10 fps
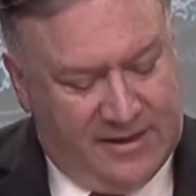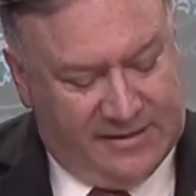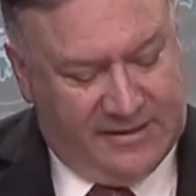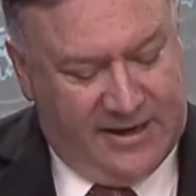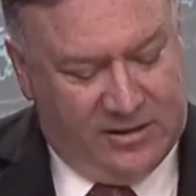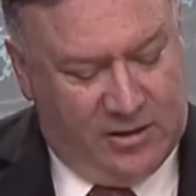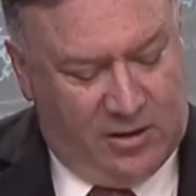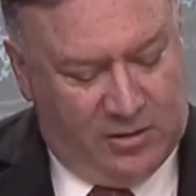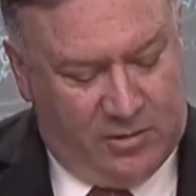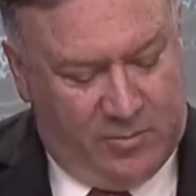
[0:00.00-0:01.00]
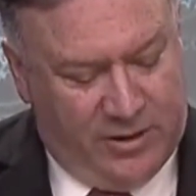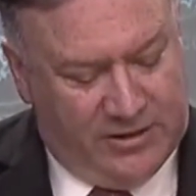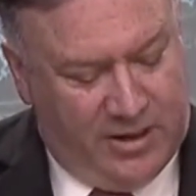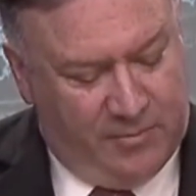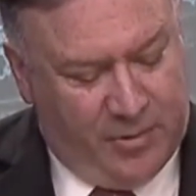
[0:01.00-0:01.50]
This designation also
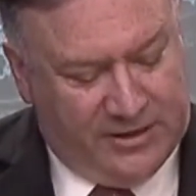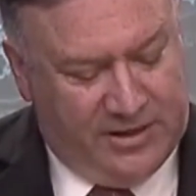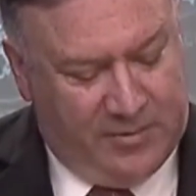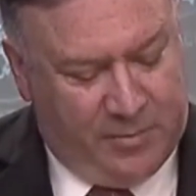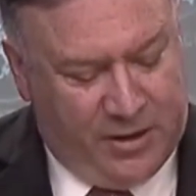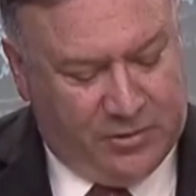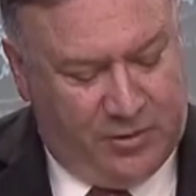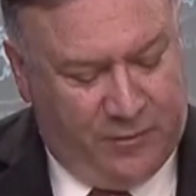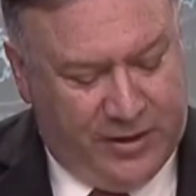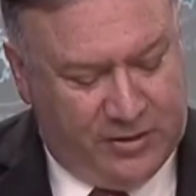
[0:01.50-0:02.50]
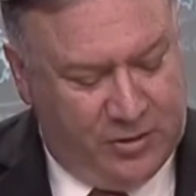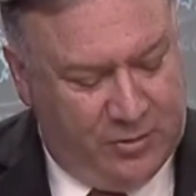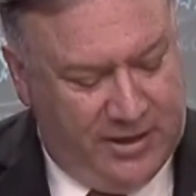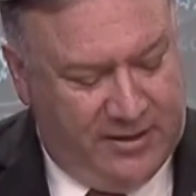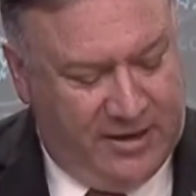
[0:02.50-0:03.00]
brings unprecedented pressure on
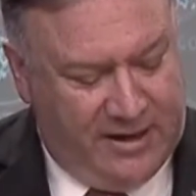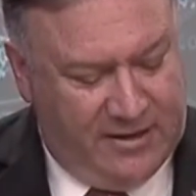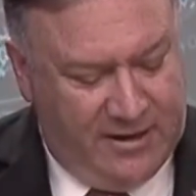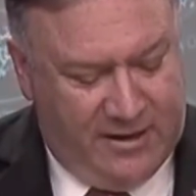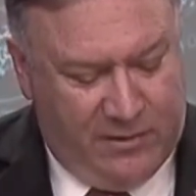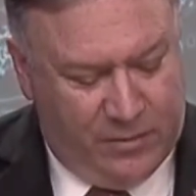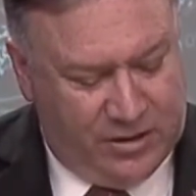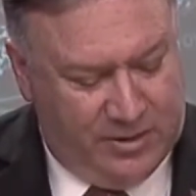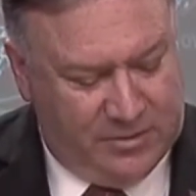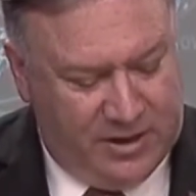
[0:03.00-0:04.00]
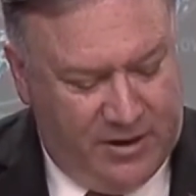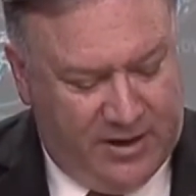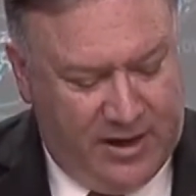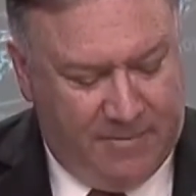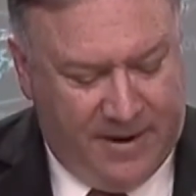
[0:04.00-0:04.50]
figures who lead the regime's
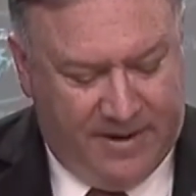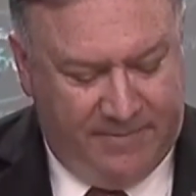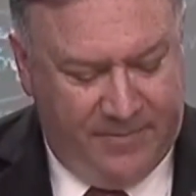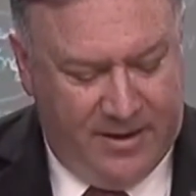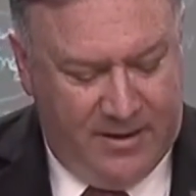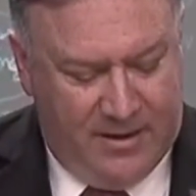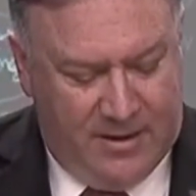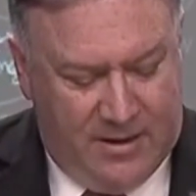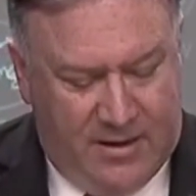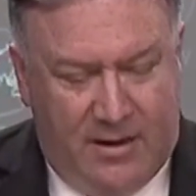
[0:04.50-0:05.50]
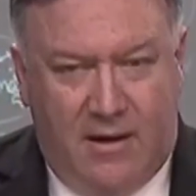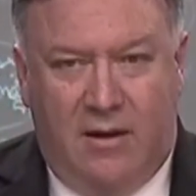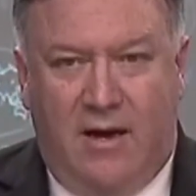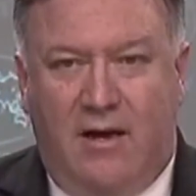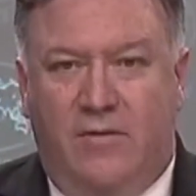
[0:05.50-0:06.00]
terror campaign,
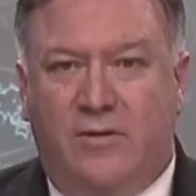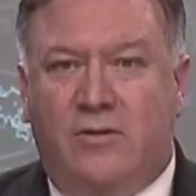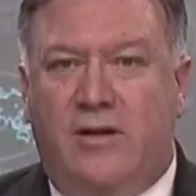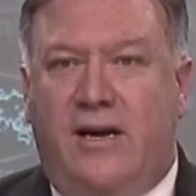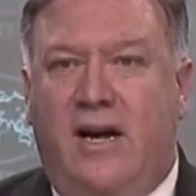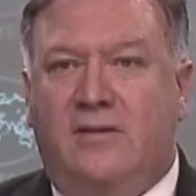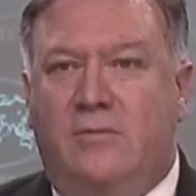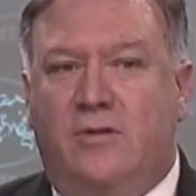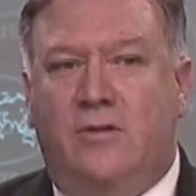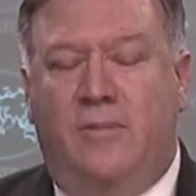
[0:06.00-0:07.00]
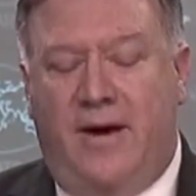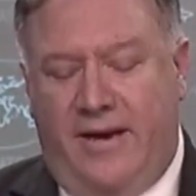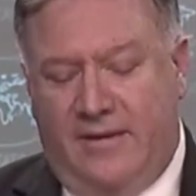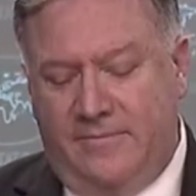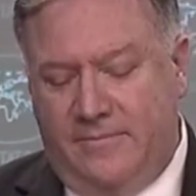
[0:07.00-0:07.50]
individuals like Qasem
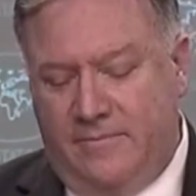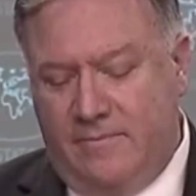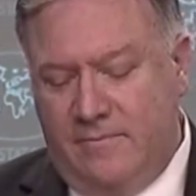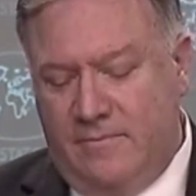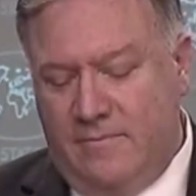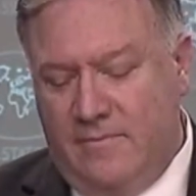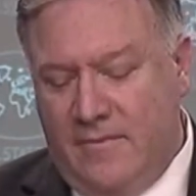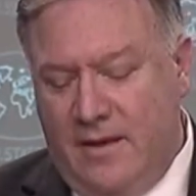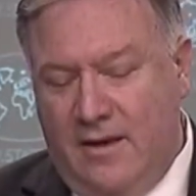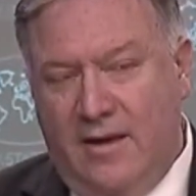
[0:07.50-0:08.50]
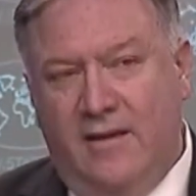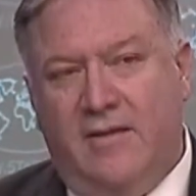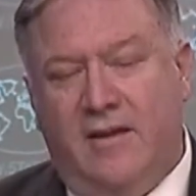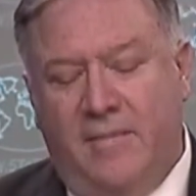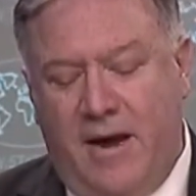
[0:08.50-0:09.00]
Soleimani.
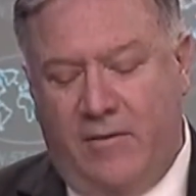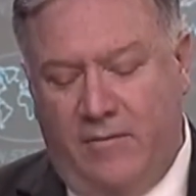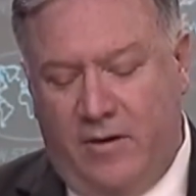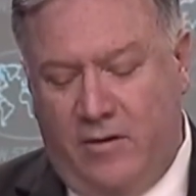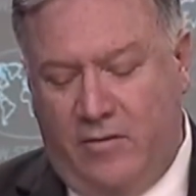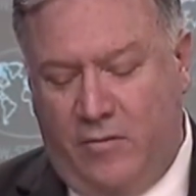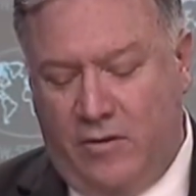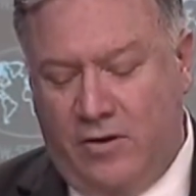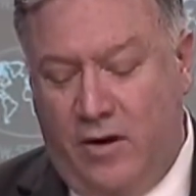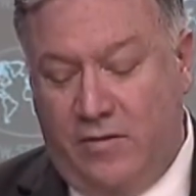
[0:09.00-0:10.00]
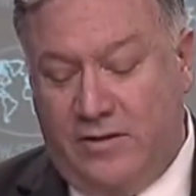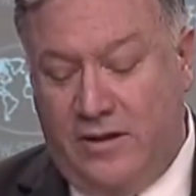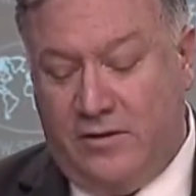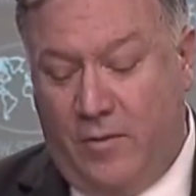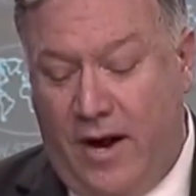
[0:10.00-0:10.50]
He's the commander of the Quds Force and
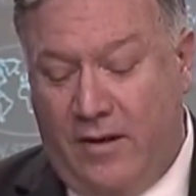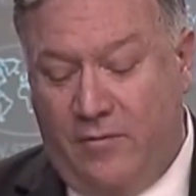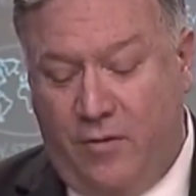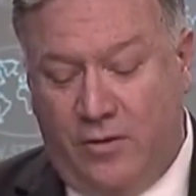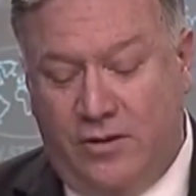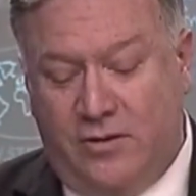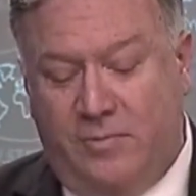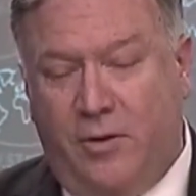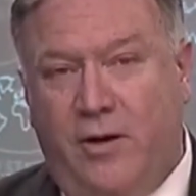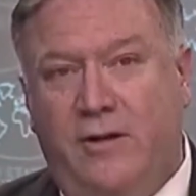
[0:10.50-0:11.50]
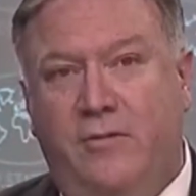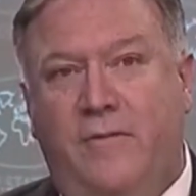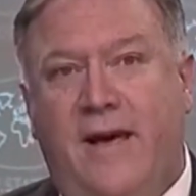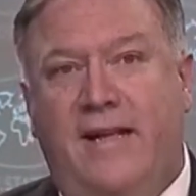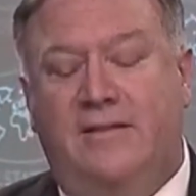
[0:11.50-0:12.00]
oversees Iran's forces
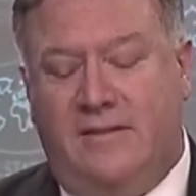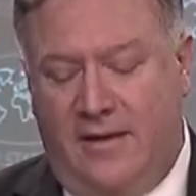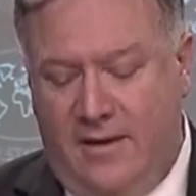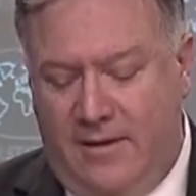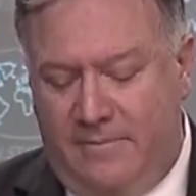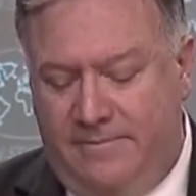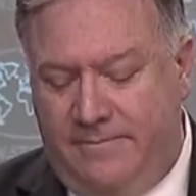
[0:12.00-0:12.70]
deployed to advance